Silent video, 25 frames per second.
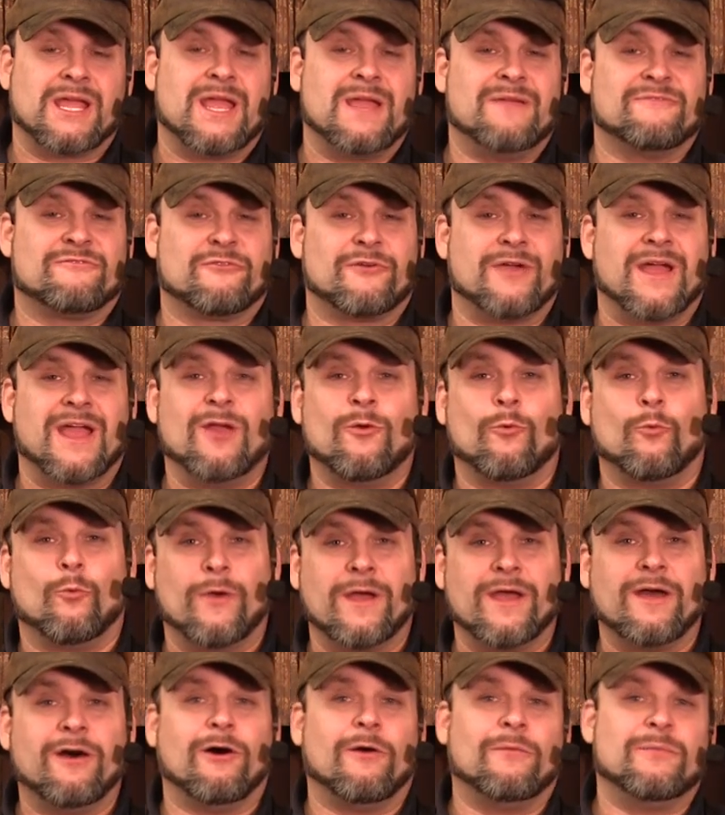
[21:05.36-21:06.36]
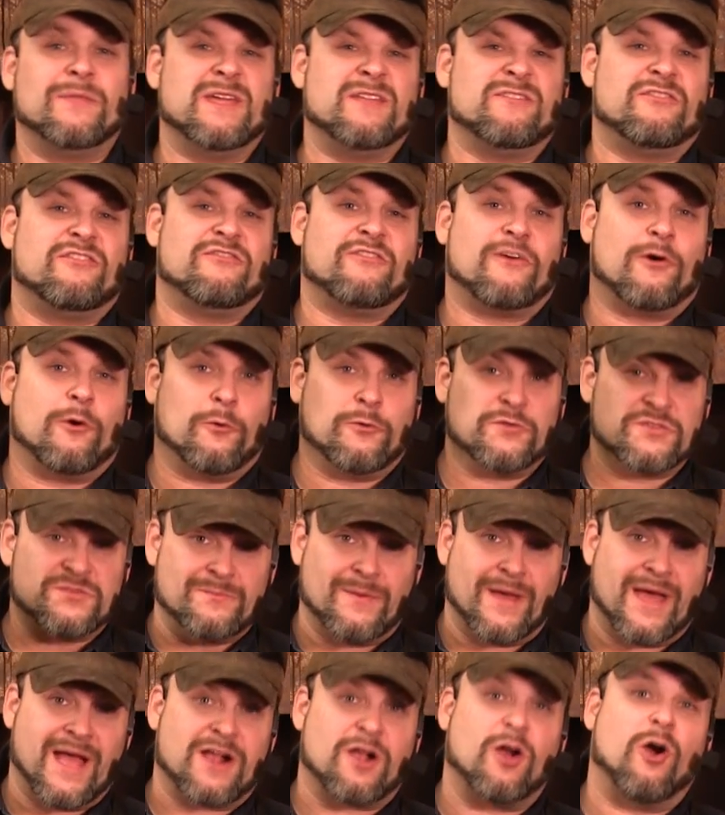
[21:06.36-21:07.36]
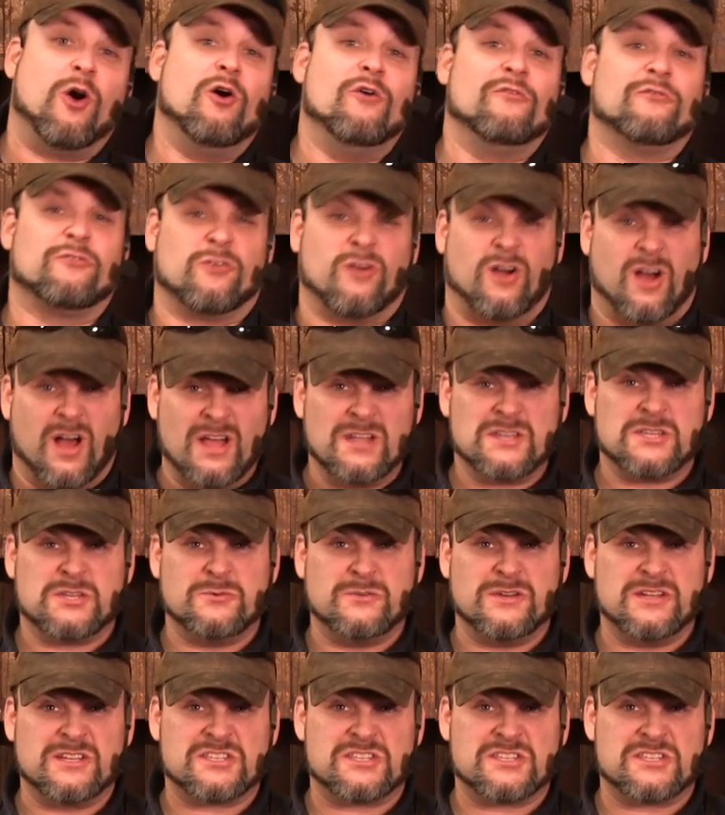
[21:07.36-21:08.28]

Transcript: name for a well that folds back over onto